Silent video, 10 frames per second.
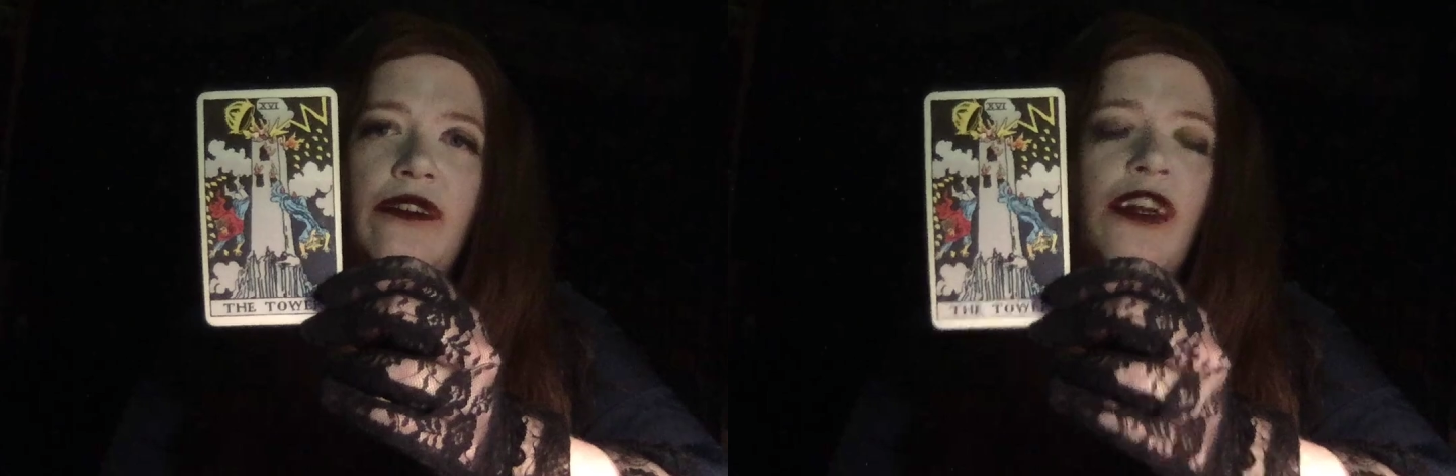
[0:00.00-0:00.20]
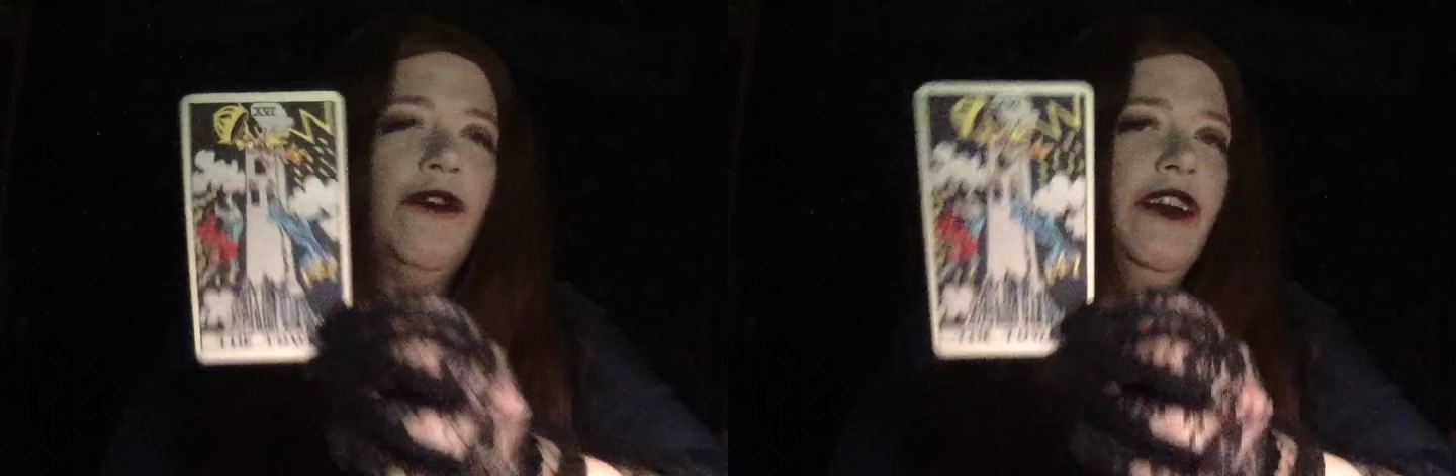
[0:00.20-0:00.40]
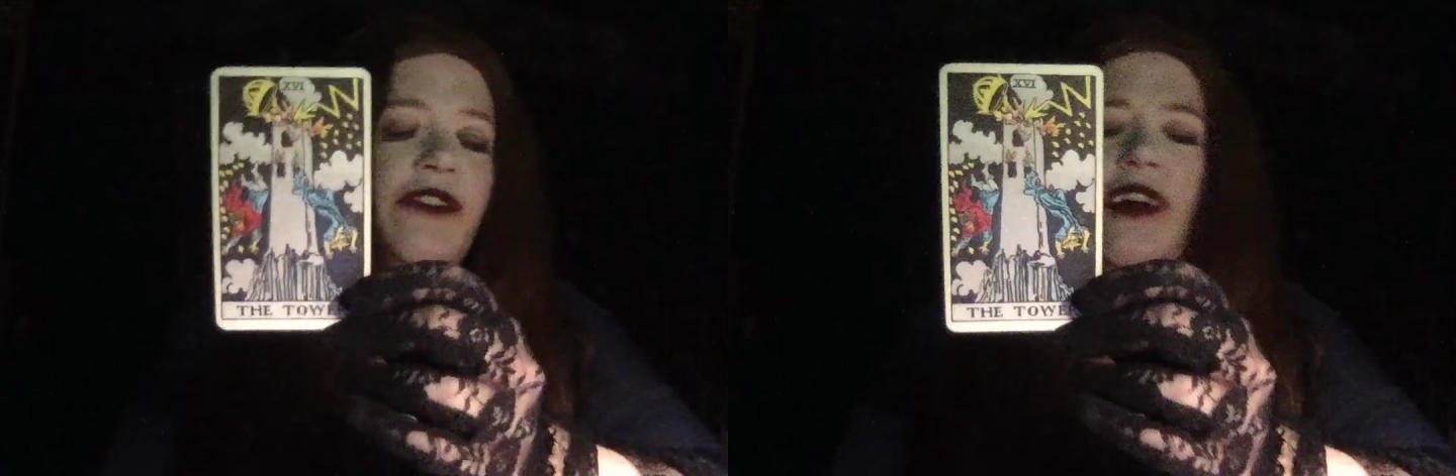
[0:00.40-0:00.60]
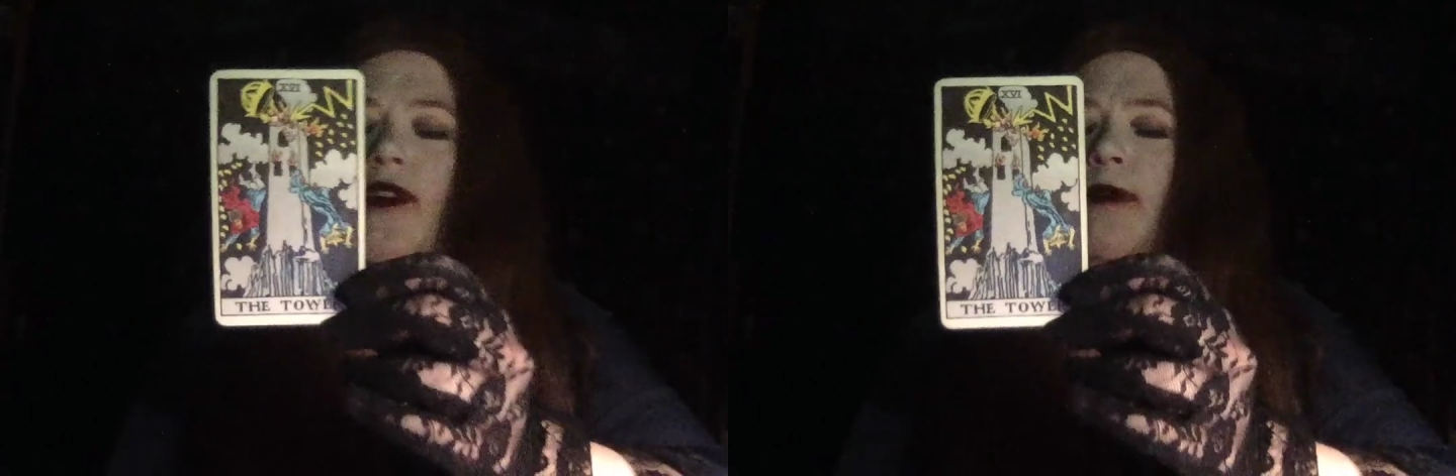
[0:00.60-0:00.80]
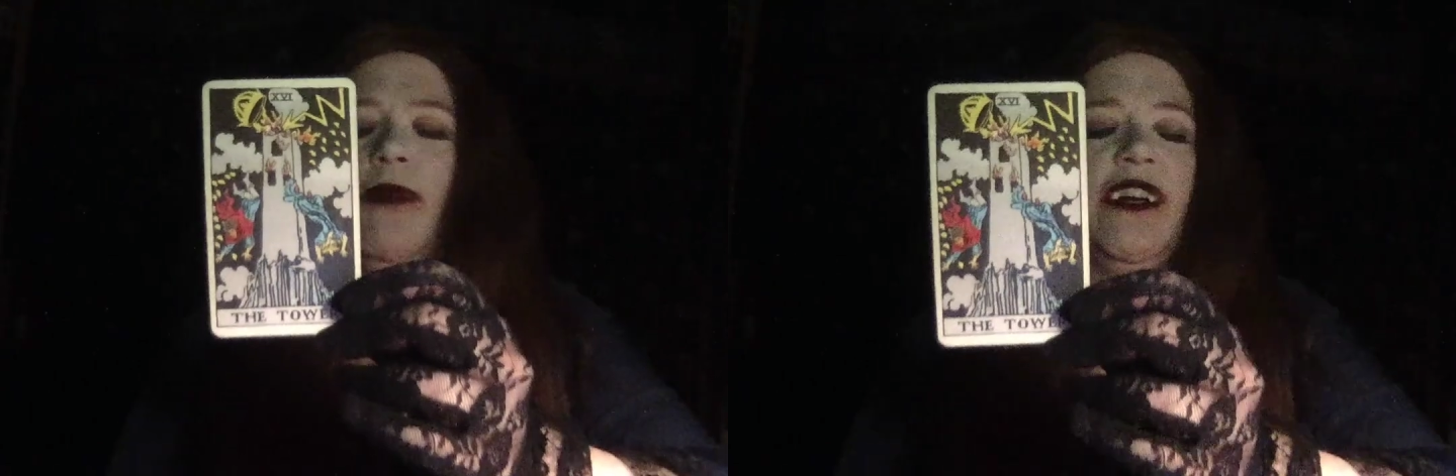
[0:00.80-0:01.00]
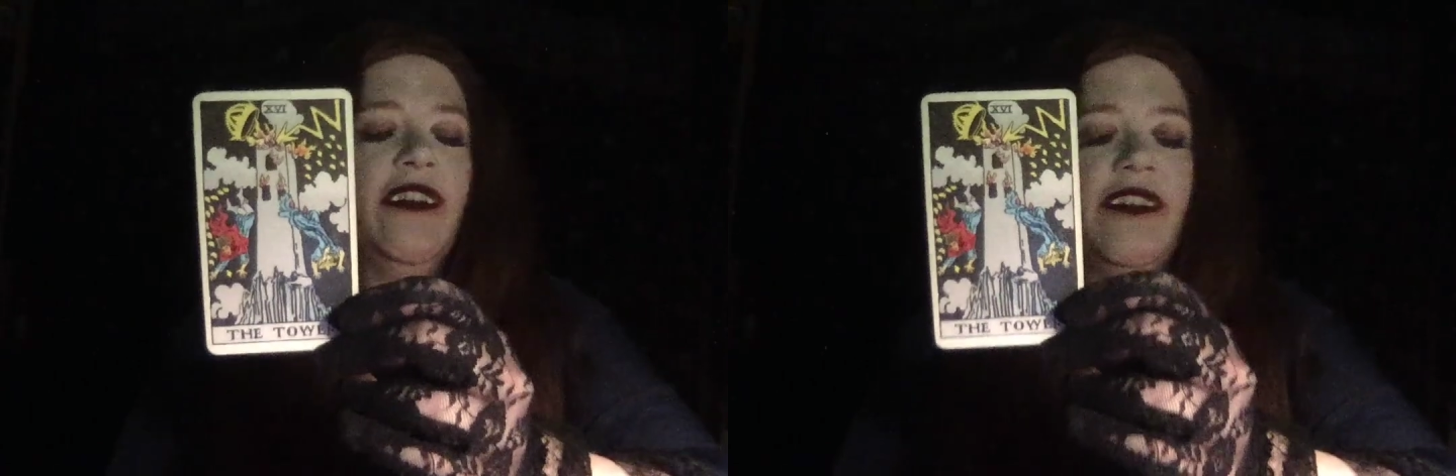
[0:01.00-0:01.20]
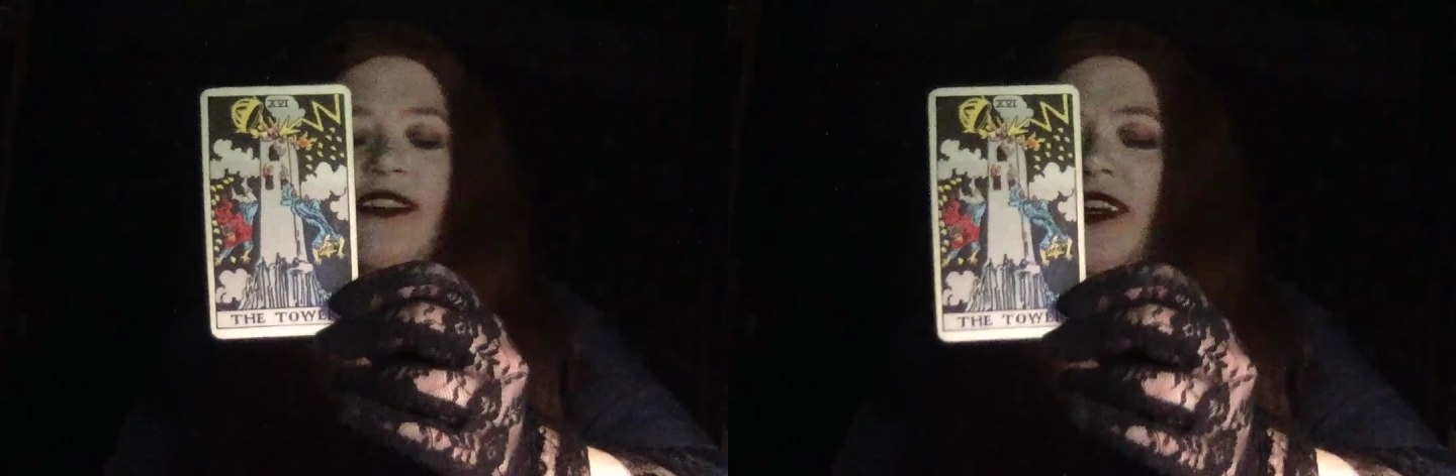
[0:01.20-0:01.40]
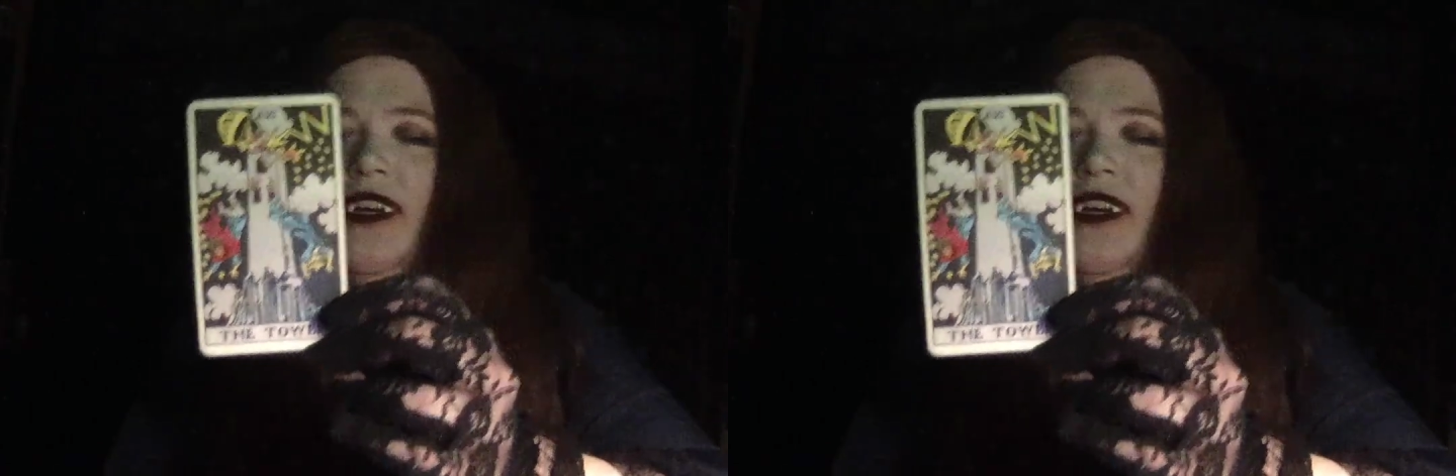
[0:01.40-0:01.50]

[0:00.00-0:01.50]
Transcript: No, sorry. My goodness.